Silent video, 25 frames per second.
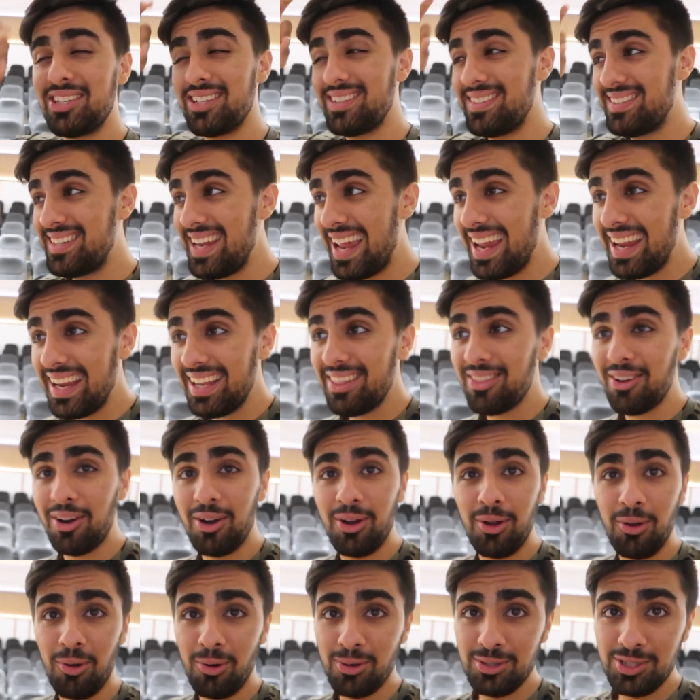Today
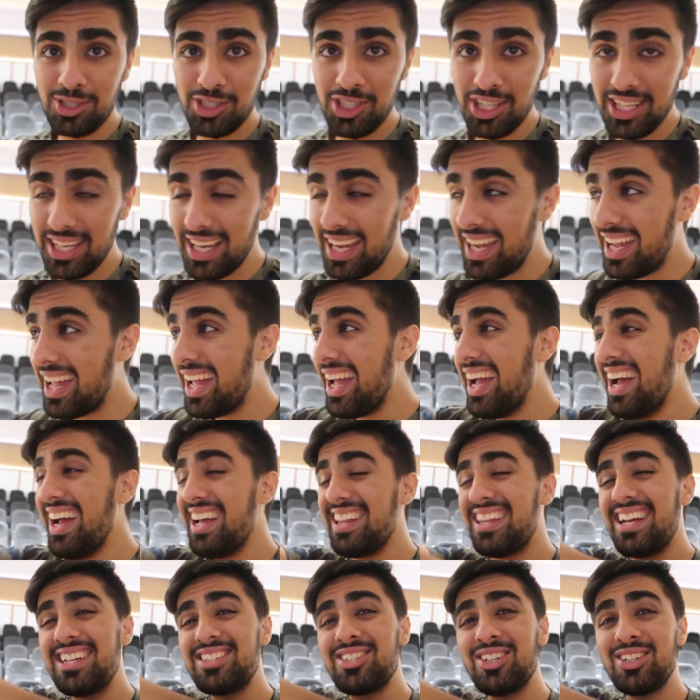they're launching it.
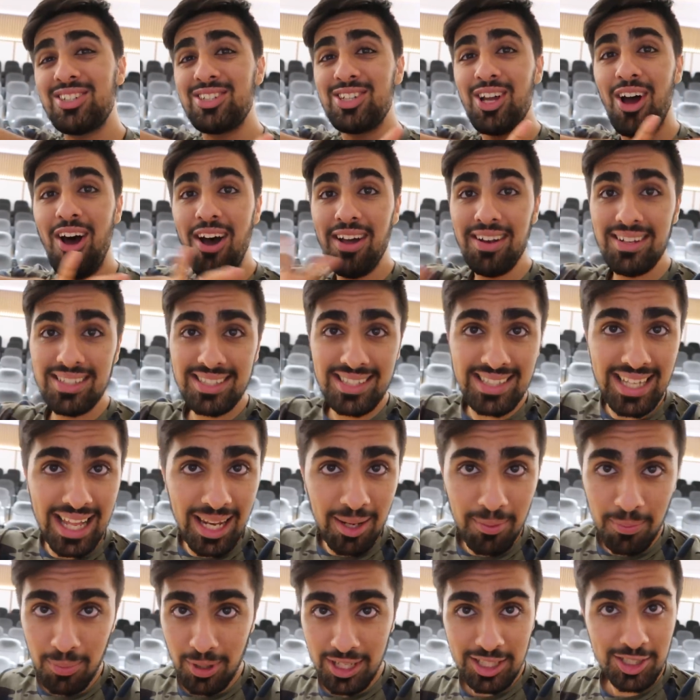There's a ton of
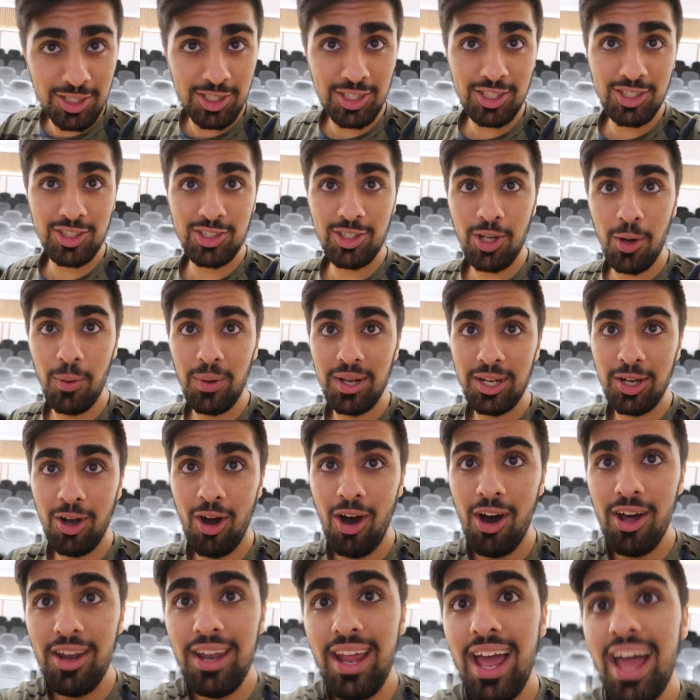celebrations going
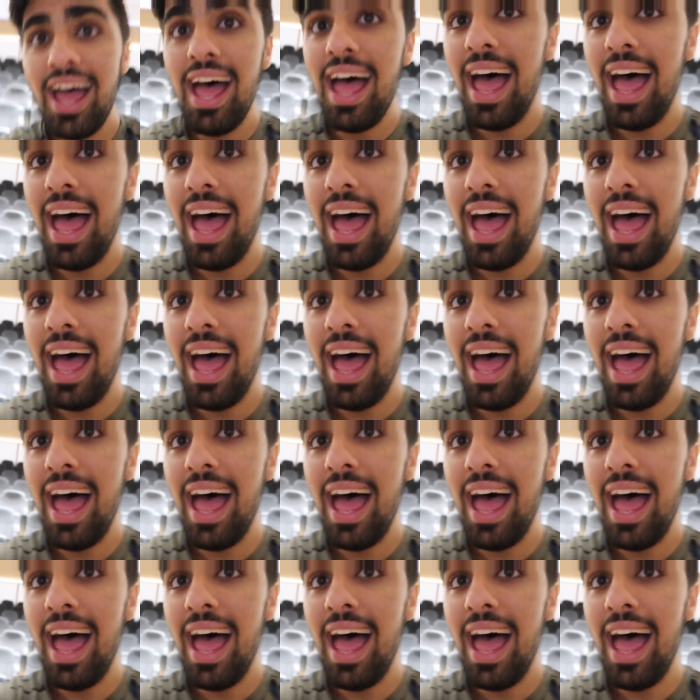on.